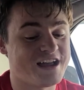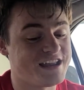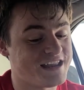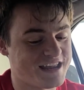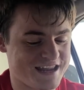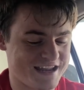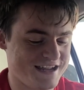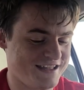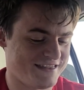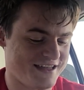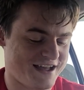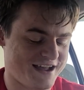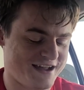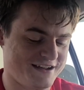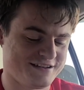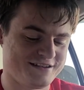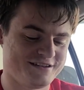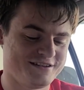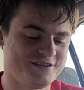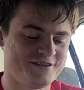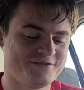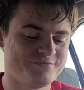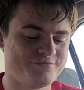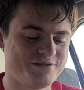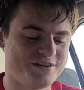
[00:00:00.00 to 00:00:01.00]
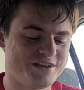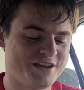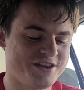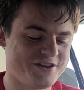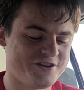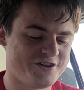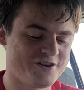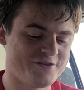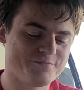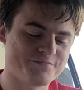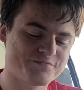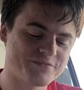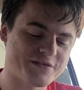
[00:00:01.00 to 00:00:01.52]
hear that, but you
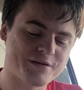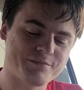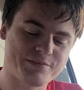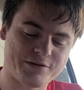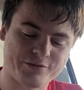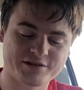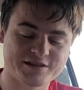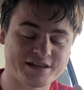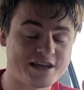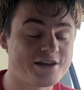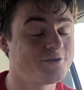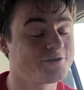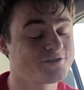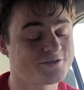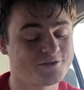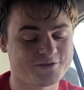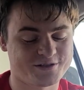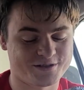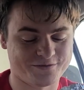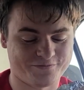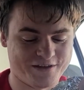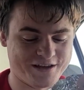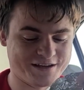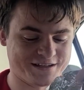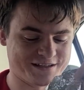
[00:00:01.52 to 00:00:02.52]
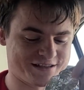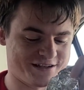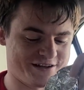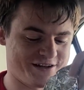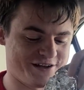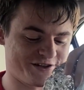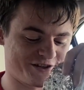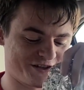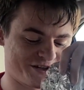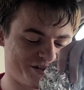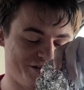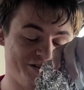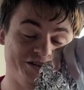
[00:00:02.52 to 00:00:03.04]
know, people say all sorts of things that
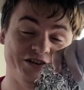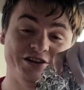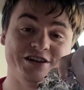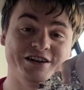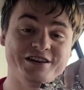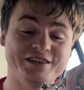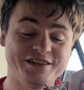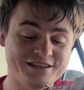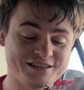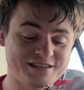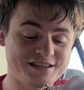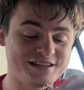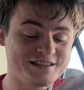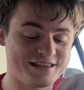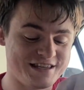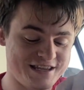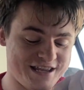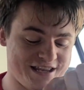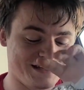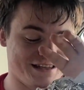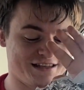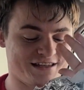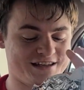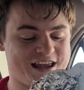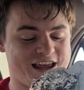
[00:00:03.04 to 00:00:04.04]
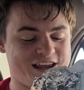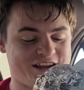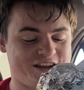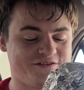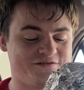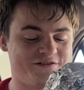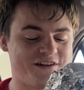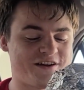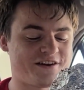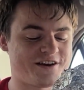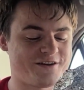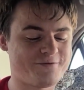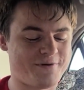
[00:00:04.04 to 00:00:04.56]
aren't true. This is the internet, you're
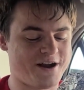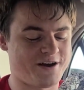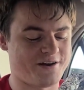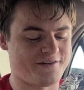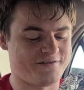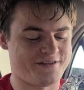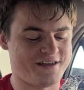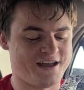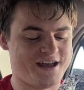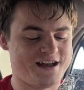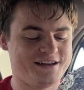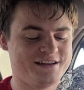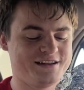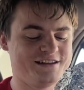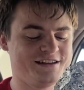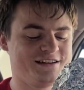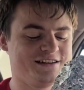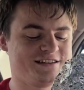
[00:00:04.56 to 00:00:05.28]
very aware of that.